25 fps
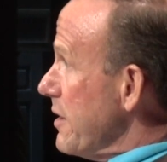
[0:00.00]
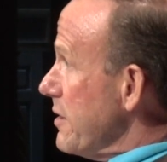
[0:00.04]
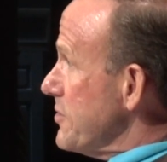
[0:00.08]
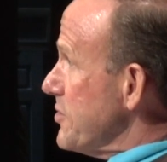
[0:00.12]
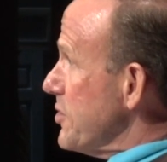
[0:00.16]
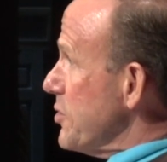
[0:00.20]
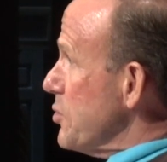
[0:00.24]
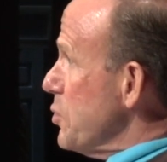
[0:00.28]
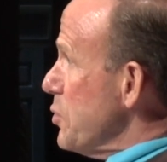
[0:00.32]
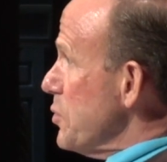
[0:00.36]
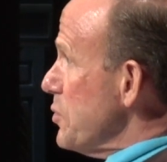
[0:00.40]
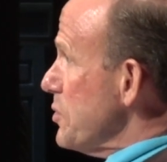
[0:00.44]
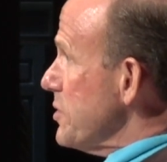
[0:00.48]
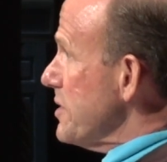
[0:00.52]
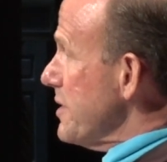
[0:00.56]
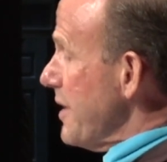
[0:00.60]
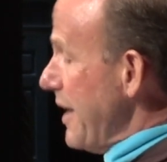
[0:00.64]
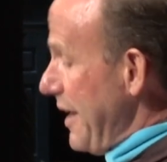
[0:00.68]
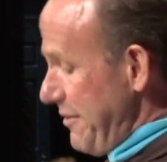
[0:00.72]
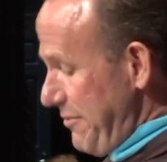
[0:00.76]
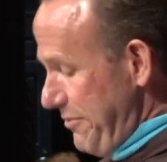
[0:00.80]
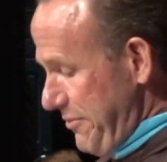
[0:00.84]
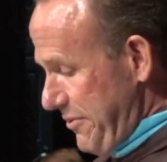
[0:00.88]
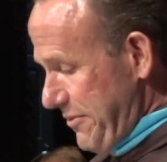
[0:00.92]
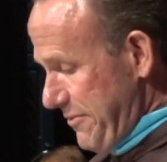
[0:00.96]
the school's
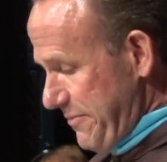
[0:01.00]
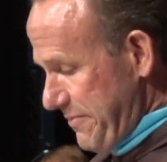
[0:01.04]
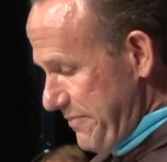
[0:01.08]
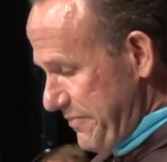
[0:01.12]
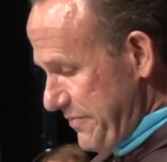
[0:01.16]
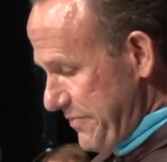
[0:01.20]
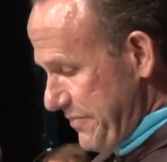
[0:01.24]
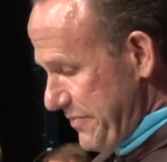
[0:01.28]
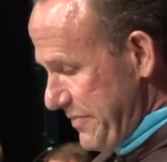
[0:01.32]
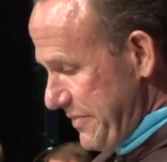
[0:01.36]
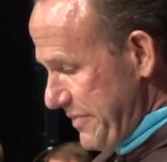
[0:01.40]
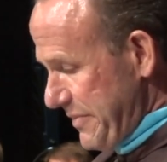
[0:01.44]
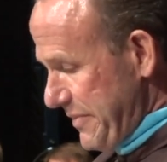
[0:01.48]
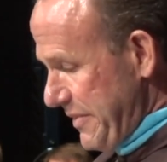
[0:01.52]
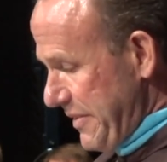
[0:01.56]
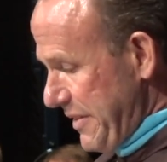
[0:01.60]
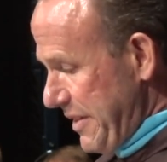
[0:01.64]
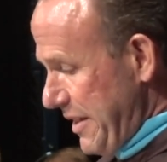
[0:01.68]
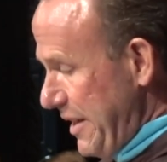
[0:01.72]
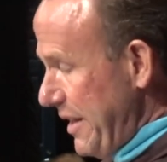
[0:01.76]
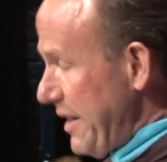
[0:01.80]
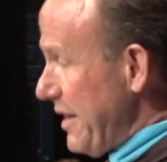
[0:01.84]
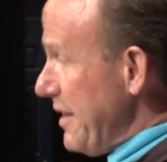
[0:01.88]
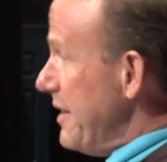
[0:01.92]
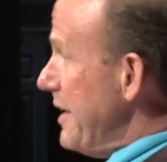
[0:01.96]
life.
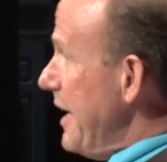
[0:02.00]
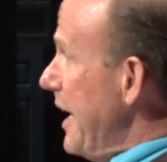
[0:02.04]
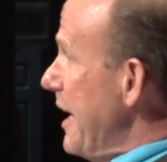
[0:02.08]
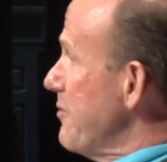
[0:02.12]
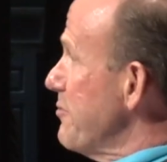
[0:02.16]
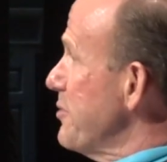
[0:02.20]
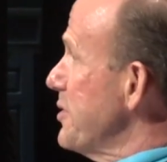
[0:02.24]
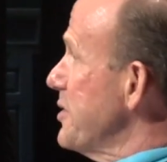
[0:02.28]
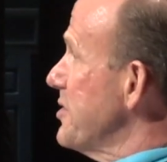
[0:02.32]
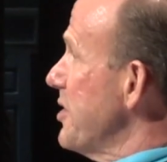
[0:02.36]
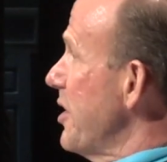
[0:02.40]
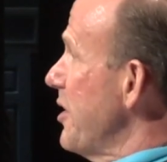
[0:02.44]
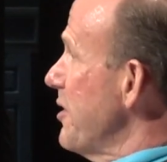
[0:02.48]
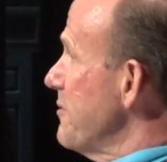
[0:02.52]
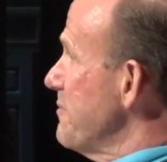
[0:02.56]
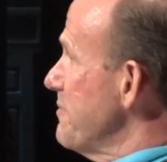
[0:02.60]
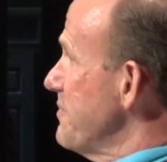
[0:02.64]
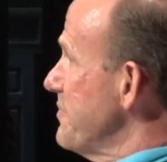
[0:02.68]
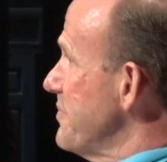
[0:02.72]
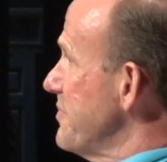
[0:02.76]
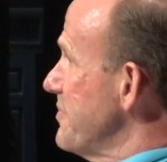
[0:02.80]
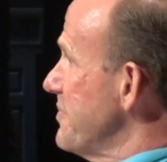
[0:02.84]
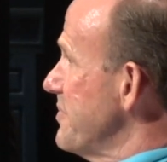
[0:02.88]
The end result